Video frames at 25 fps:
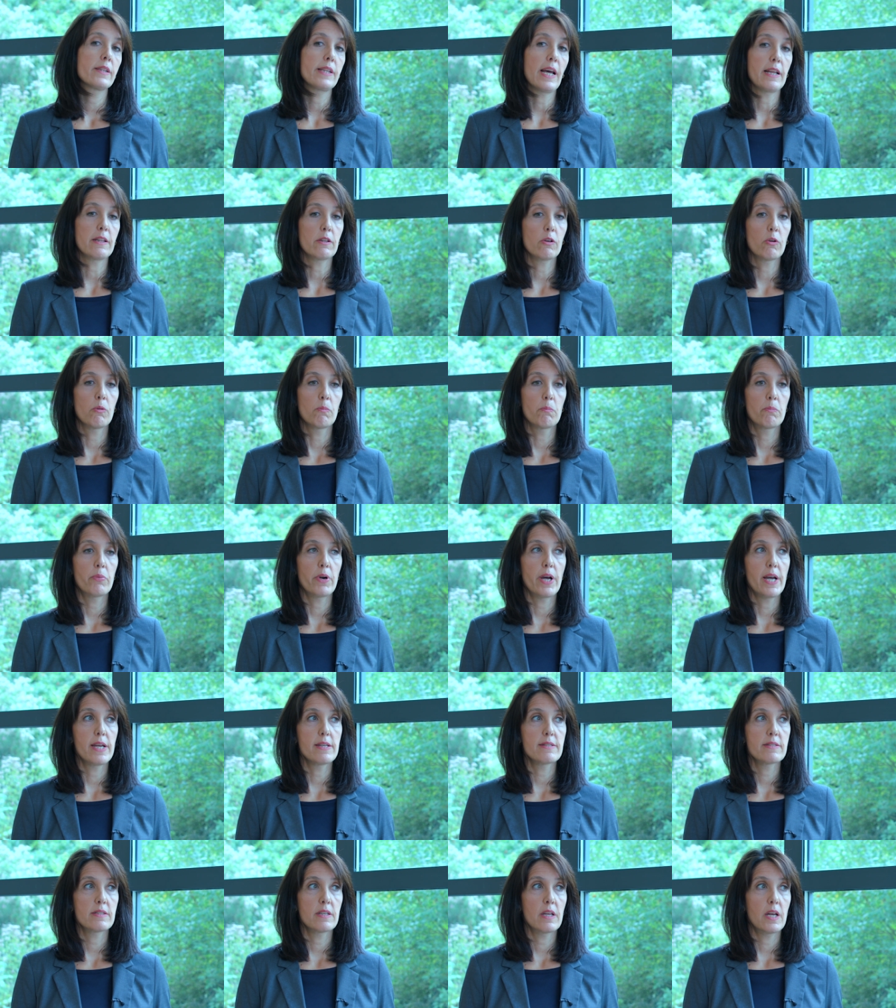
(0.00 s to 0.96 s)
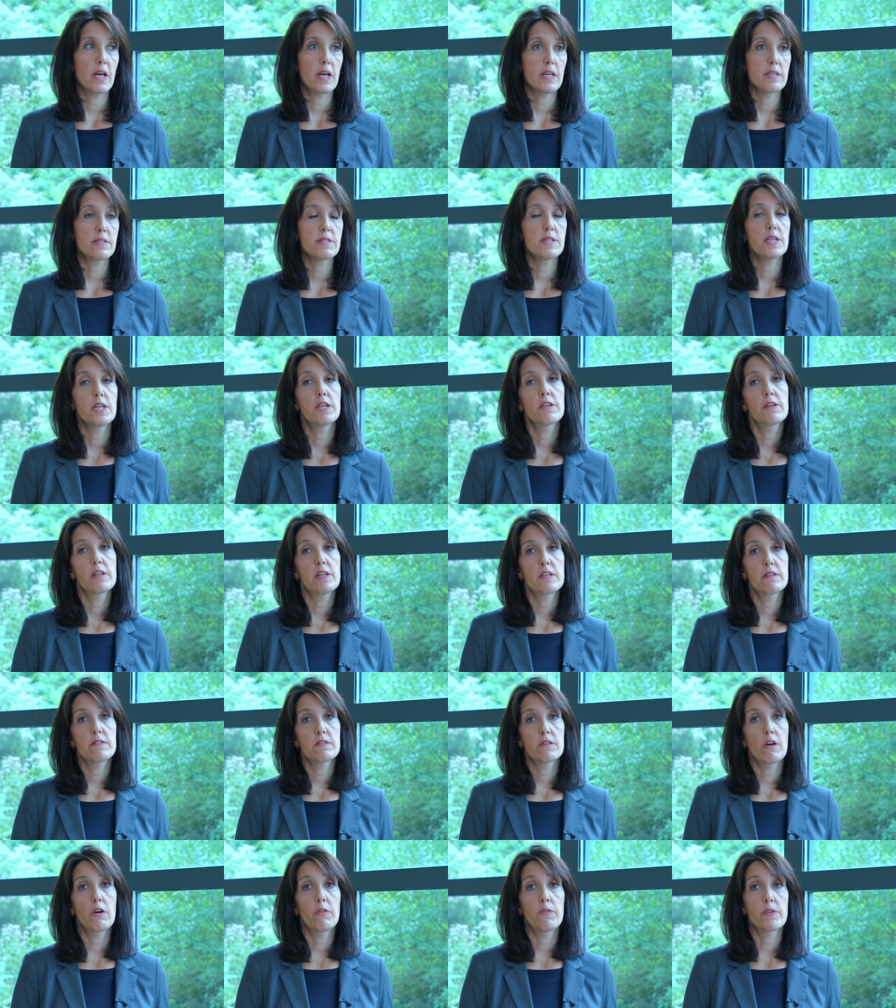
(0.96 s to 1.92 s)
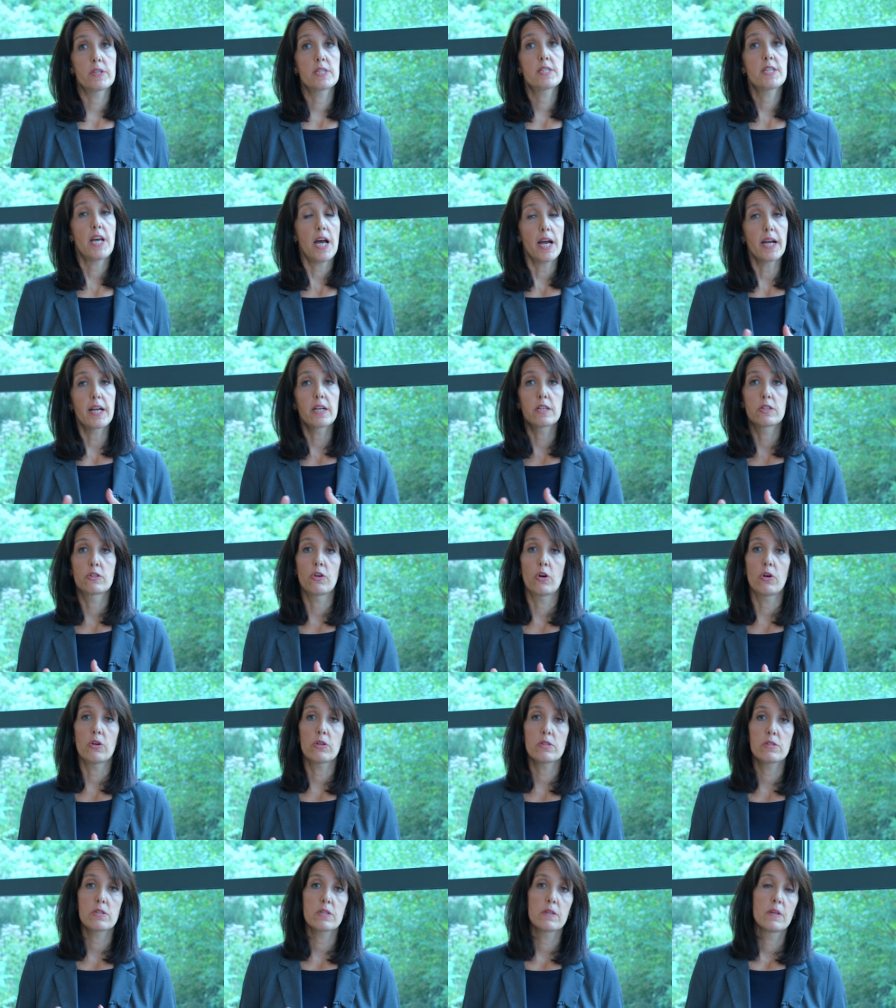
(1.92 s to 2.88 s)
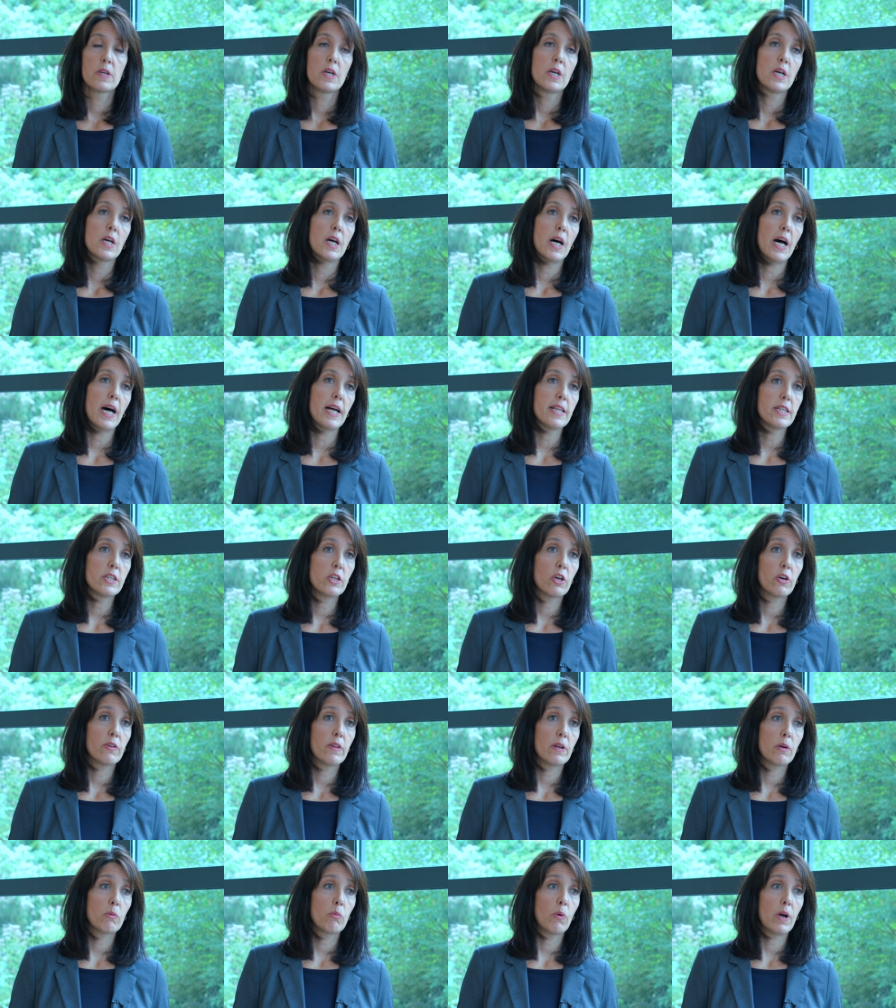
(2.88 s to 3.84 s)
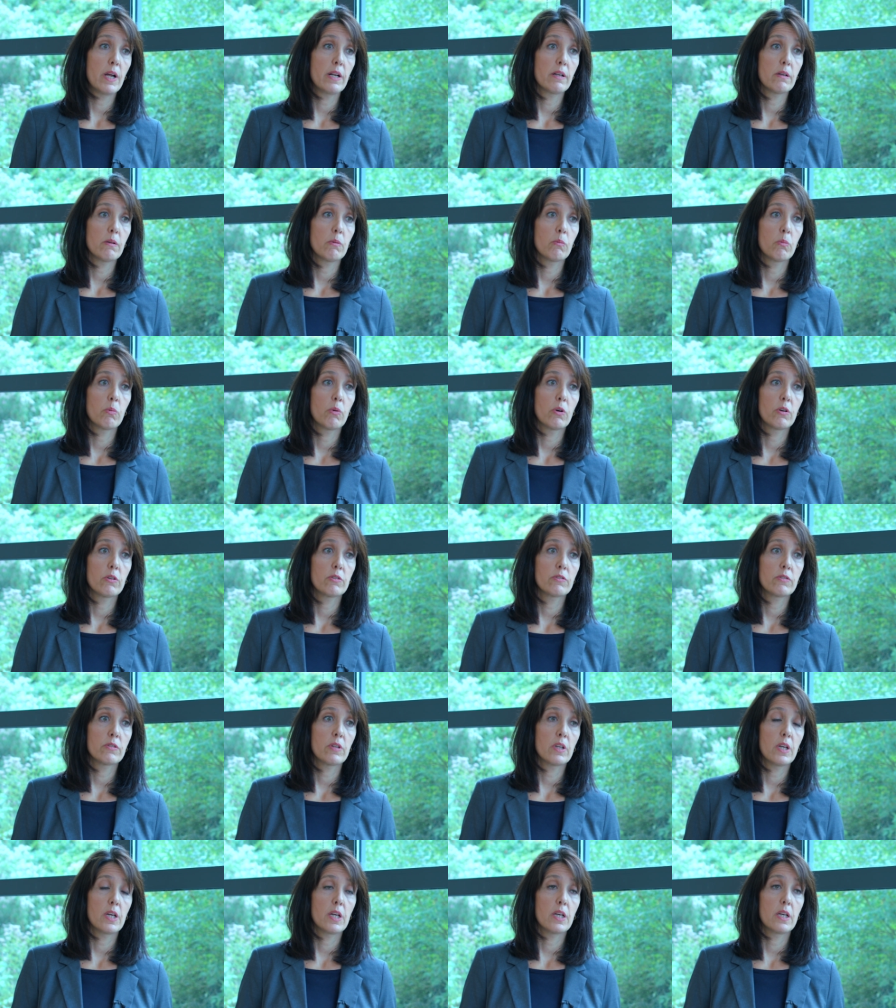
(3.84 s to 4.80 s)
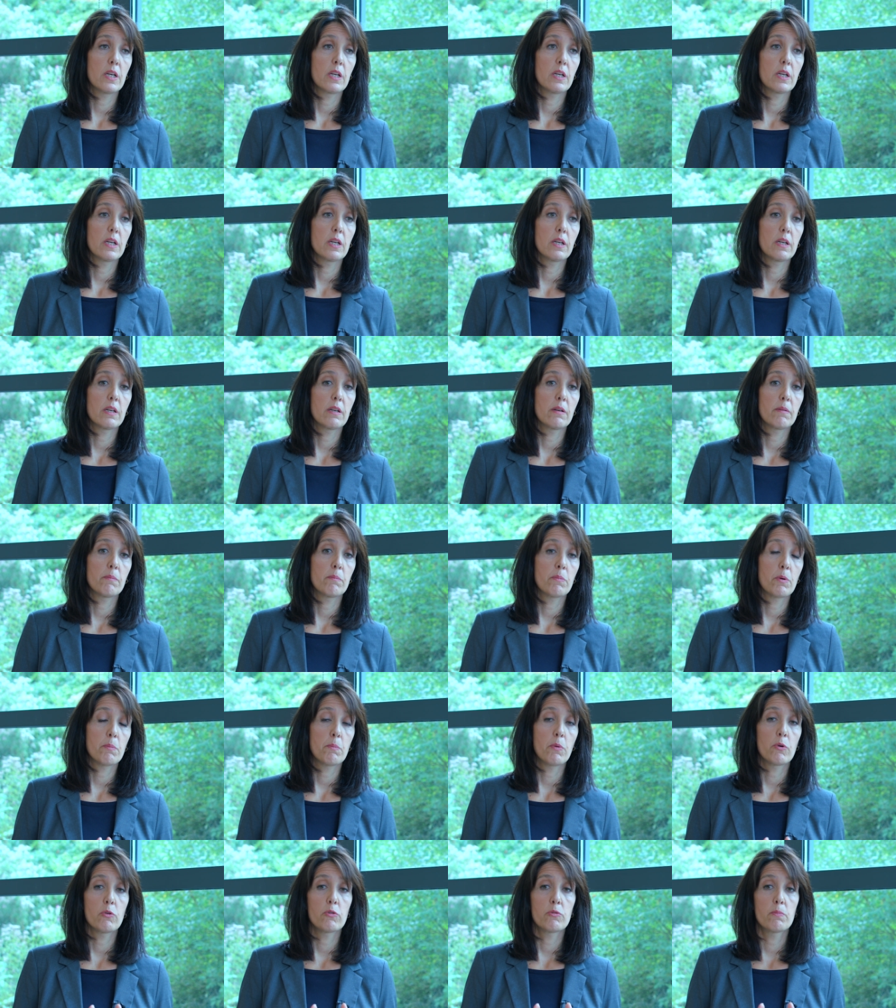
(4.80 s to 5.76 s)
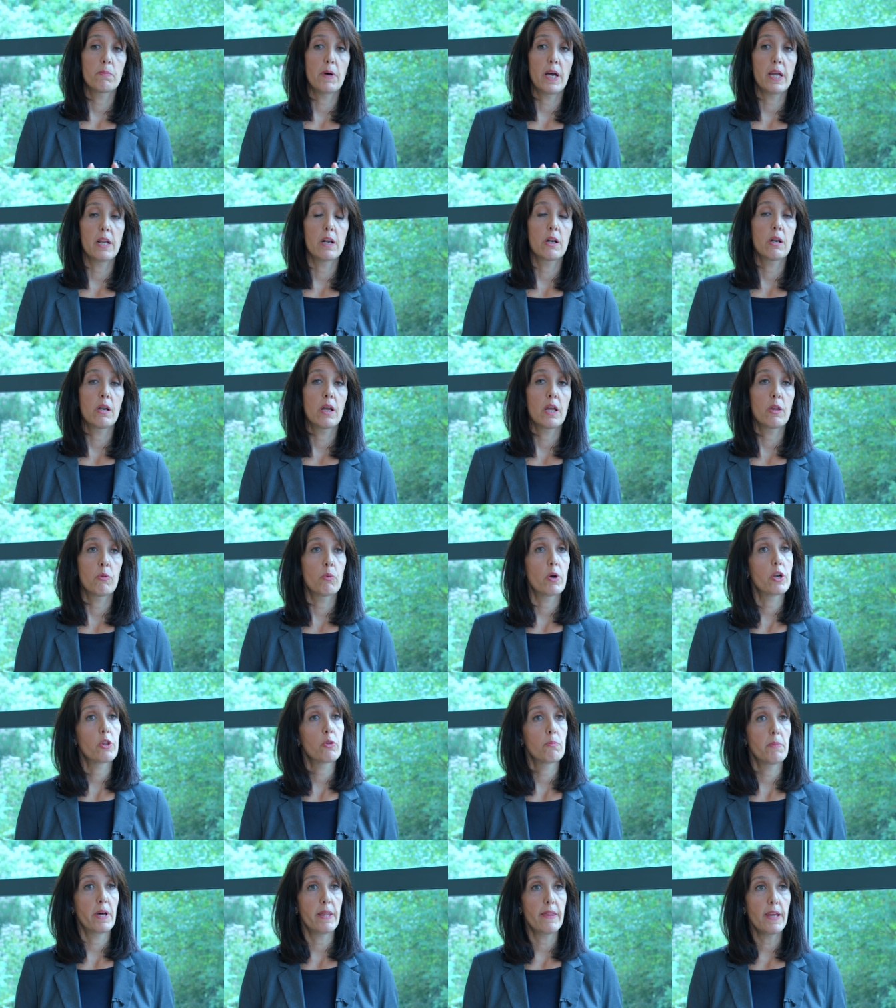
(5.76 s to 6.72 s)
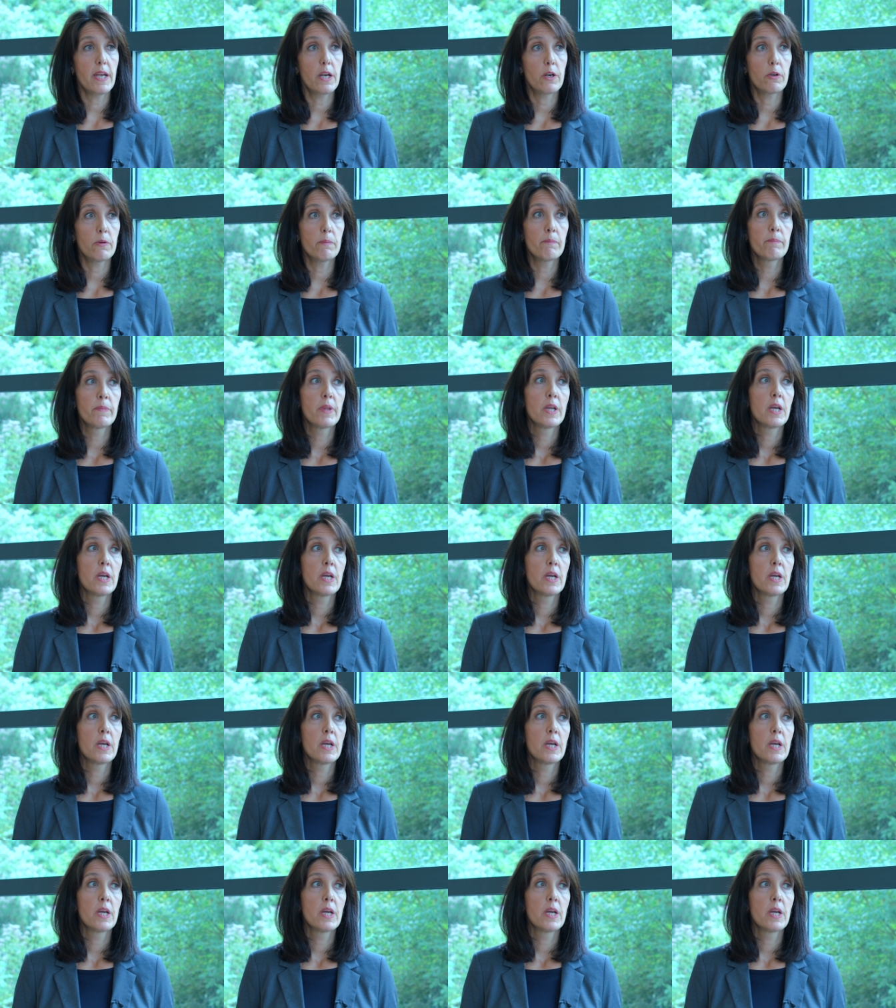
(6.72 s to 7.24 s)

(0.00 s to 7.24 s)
that comprised a series of stagger docks and the other one was uh, proposed by Eduardo Madero